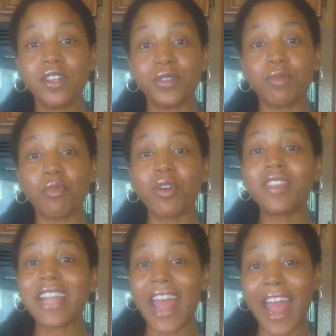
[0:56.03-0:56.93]
So more
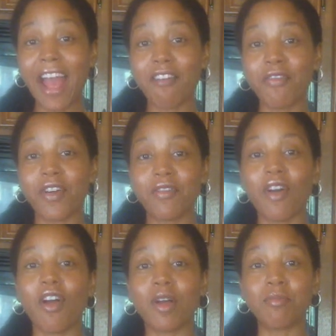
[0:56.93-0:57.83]
than half
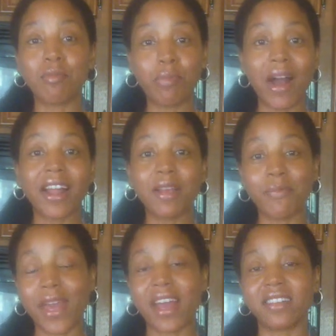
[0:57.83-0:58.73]
of our body
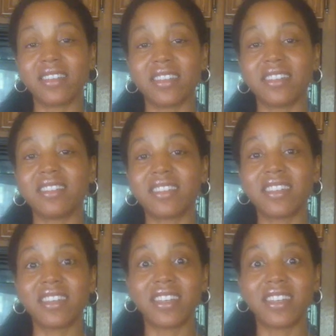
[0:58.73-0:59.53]
mass is